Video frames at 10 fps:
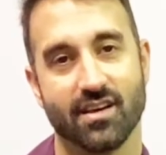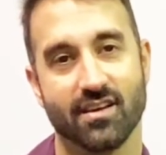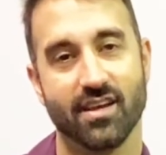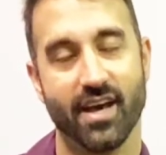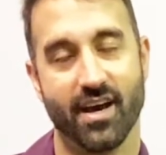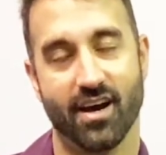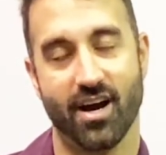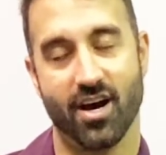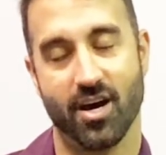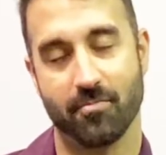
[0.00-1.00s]

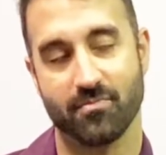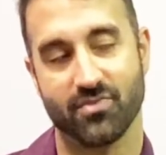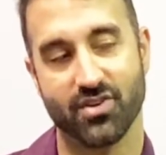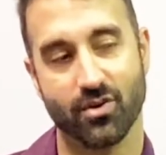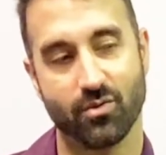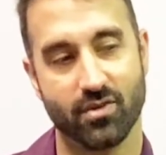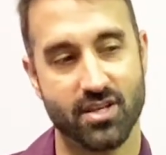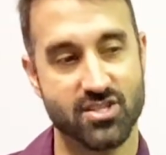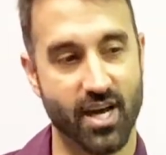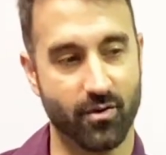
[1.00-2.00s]
Yeah, so
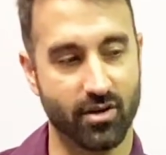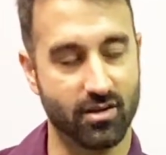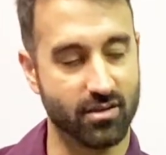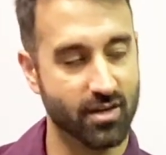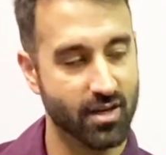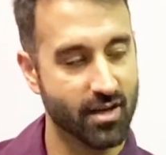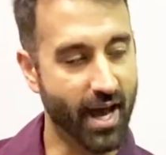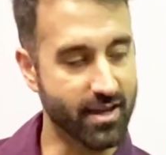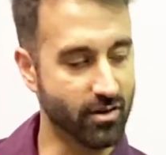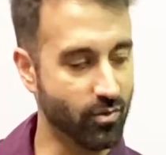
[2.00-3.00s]
in general,
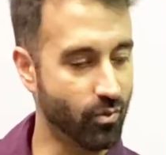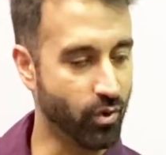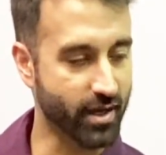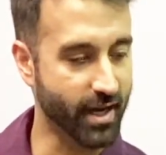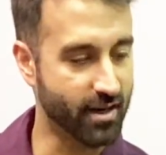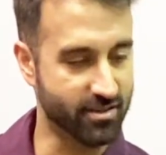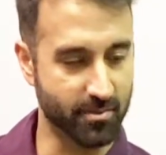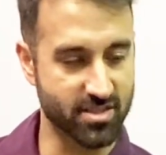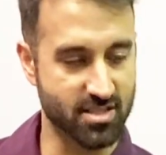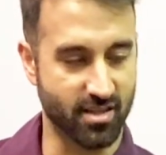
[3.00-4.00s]
I don't work out as
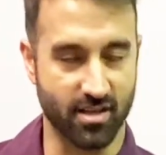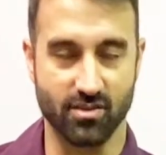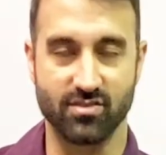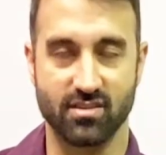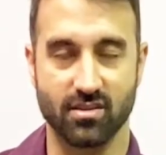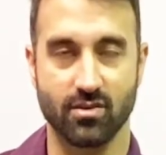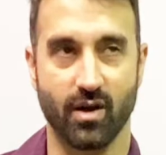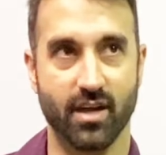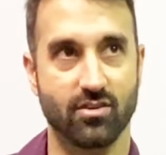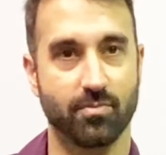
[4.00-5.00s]
much as I used to.
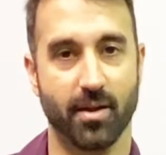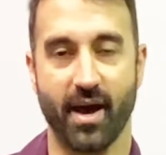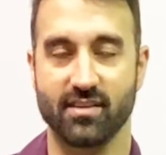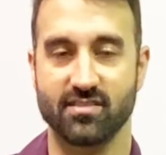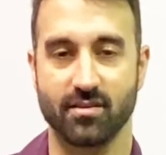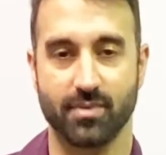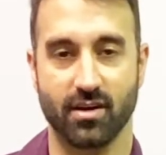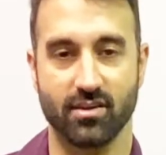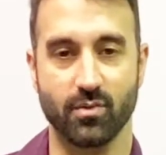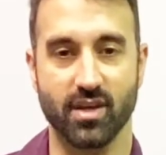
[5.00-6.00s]
I do play basketball
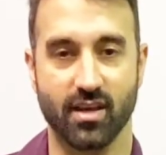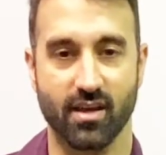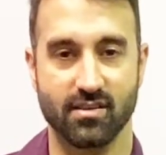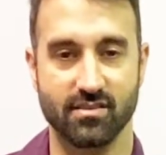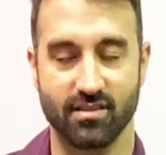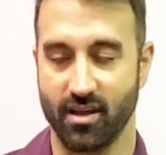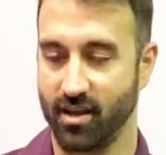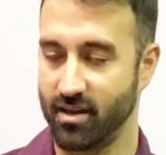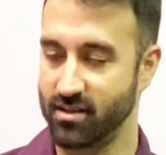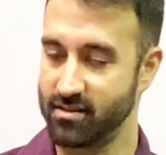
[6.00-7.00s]
on the weekends
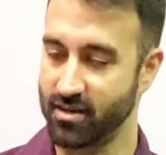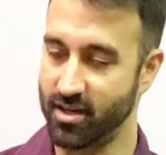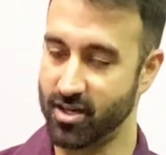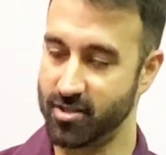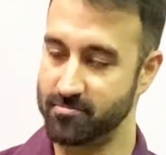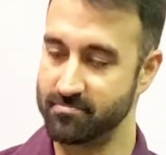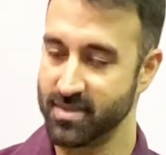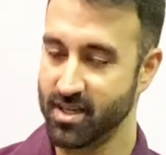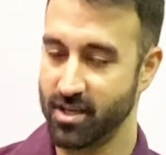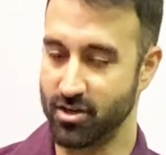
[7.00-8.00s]
and,
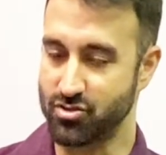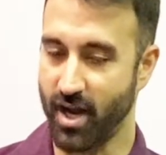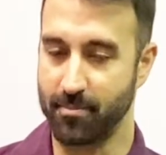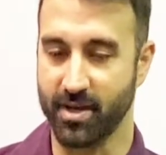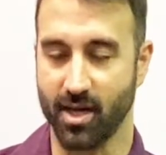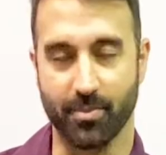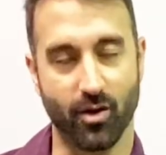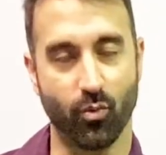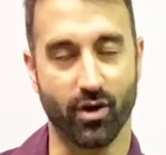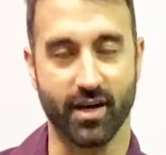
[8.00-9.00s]
try to pick up a
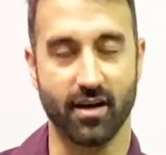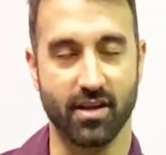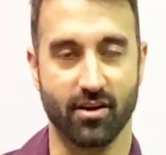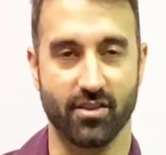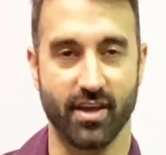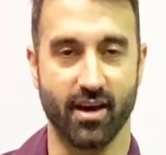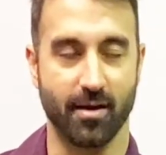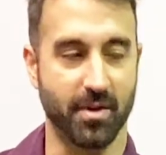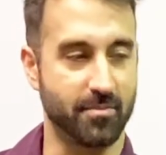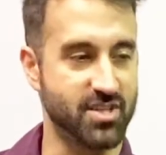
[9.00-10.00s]
workout here or there. I
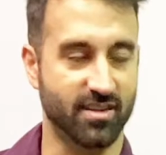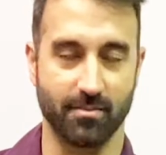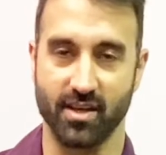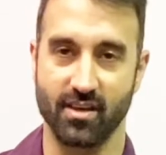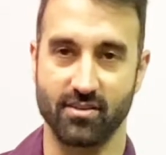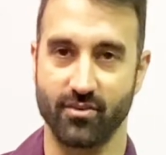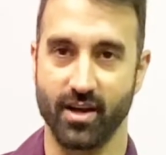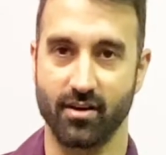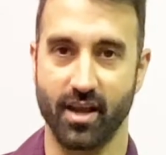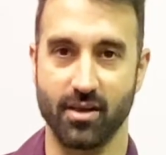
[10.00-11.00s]
mean, I'm chasing my kids
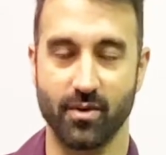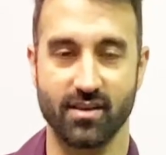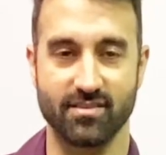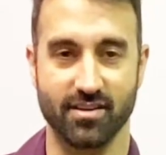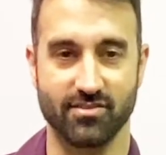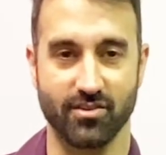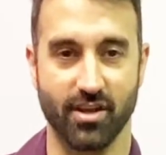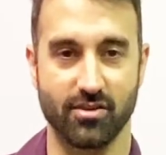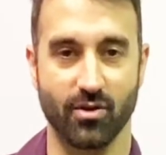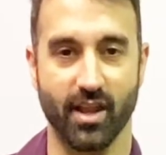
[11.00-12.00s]
around anyways, and so
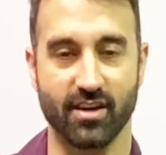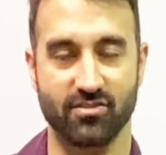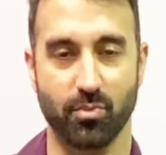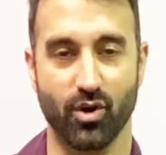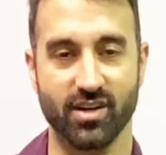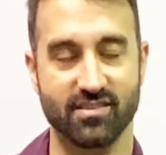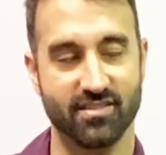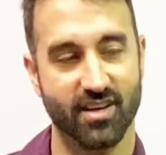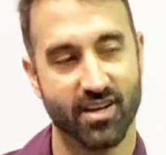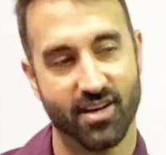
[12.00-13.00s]
they do a lot of sports.
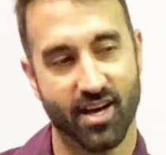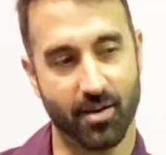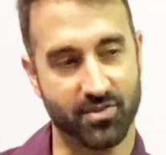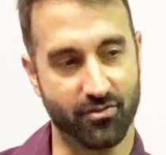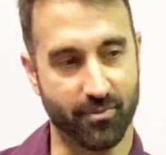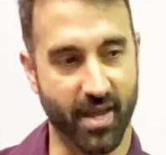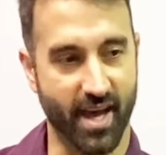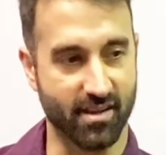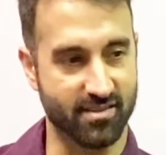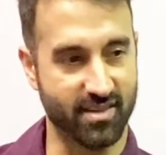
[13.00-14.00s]
So from
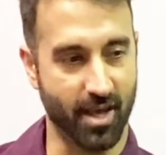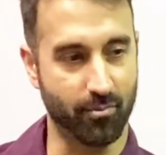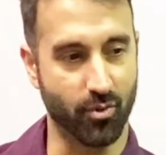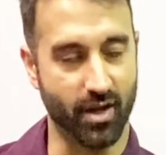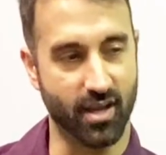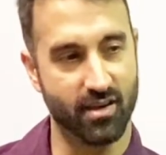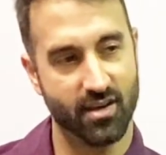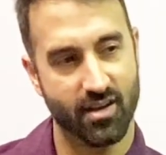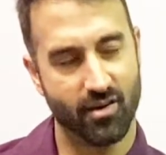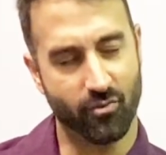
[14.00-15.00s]
that standpoint,
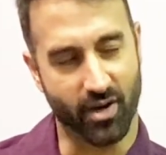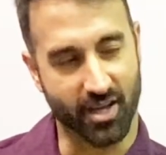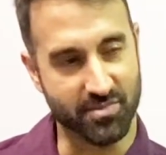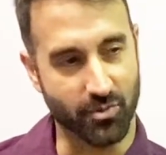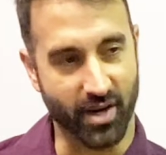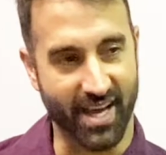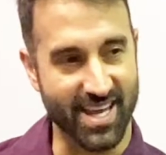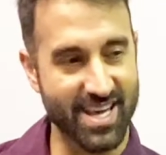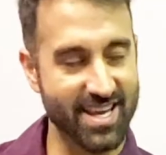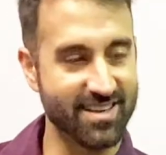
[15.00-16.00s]
when it comes to what I
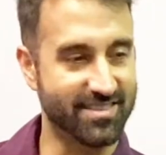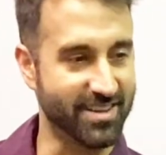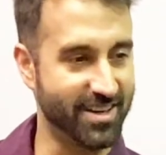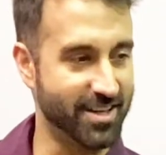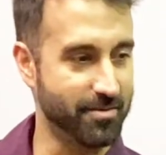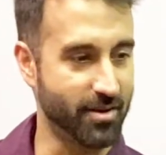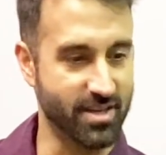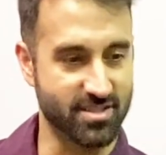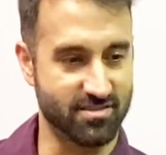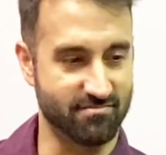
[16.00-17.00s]
eat, I
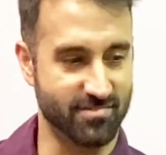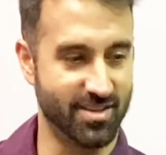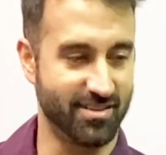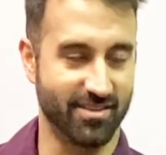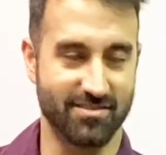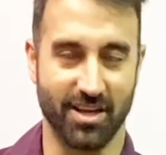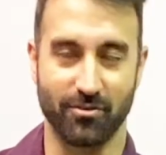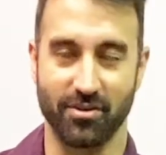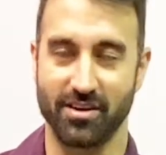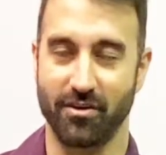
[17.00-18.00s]
just
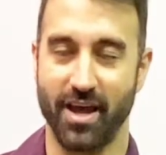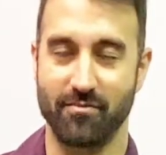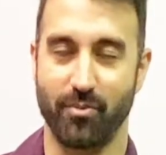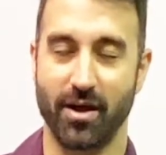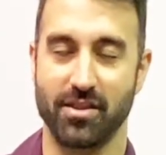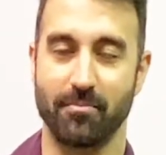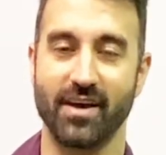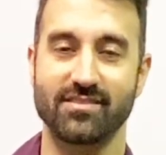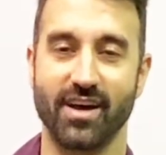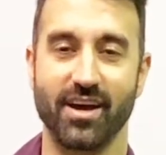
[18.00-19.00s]
generally don't have probably the
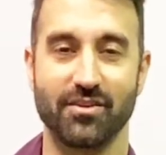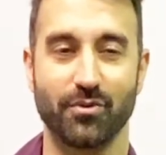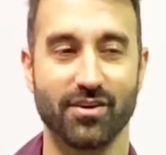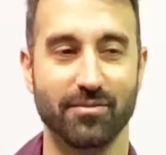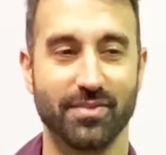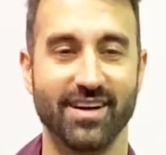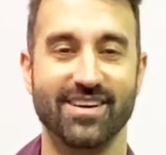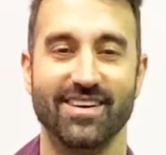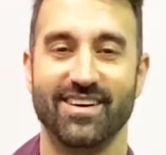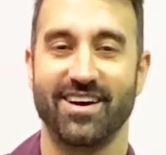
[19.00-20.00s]
best diet in the world, but
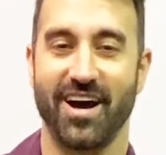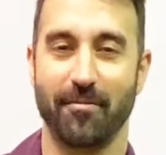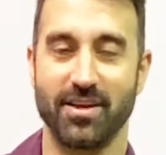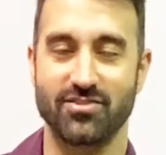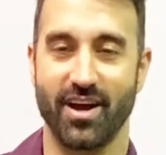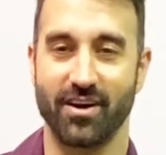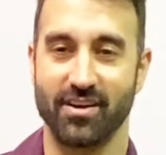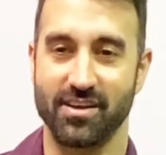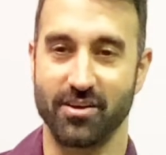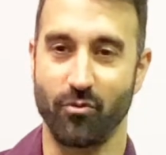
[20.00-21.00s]
I try
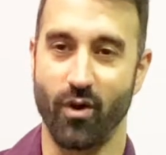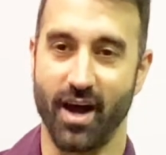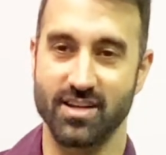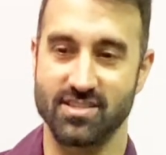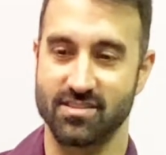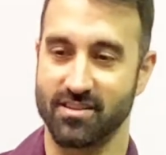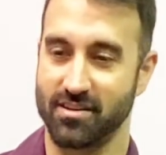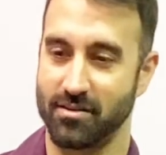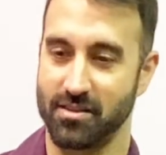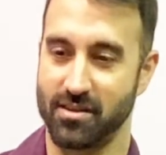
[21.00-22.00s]
to, watch
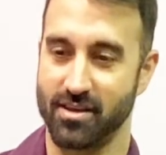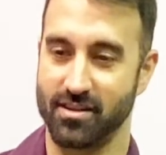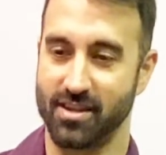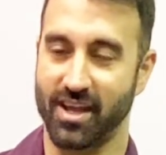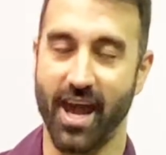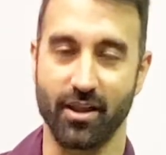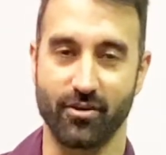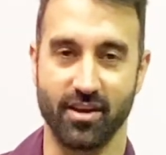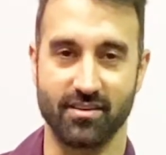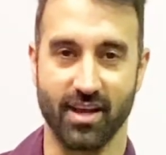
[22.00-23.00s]
the
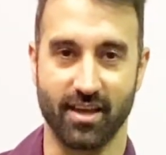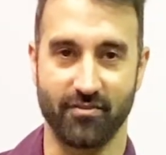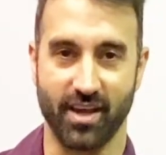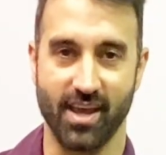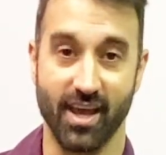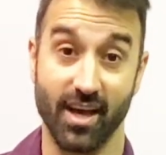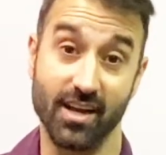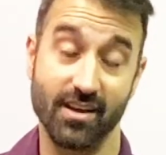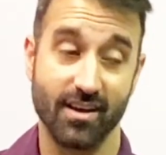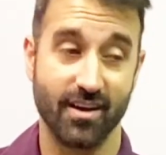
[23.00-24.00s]
calorie intake if I can.